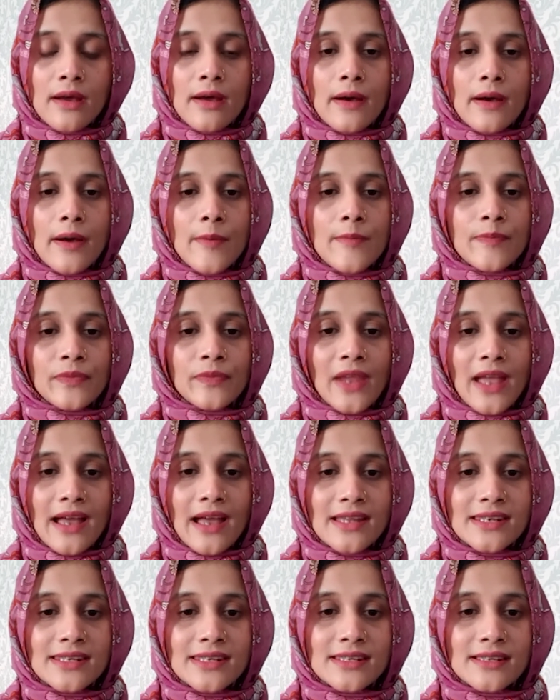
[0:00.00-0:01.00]

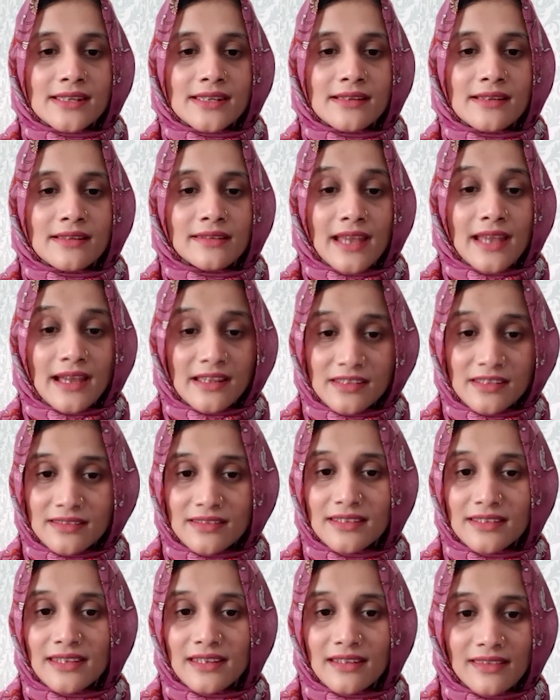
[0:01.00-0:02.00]
and that's
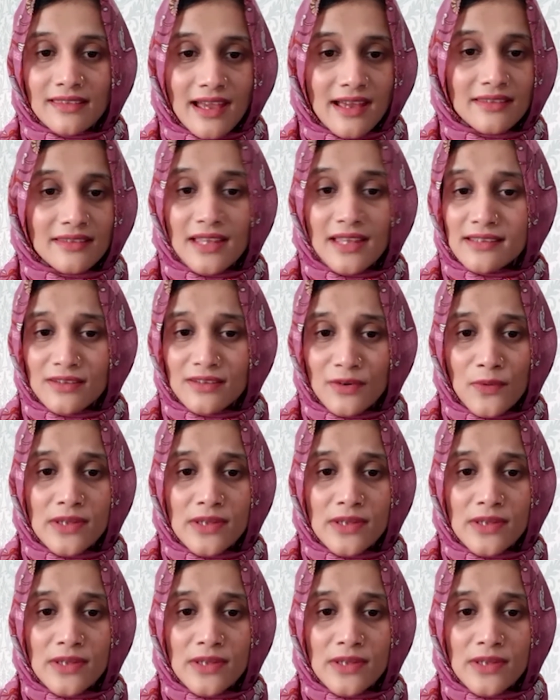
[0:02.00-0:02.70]
the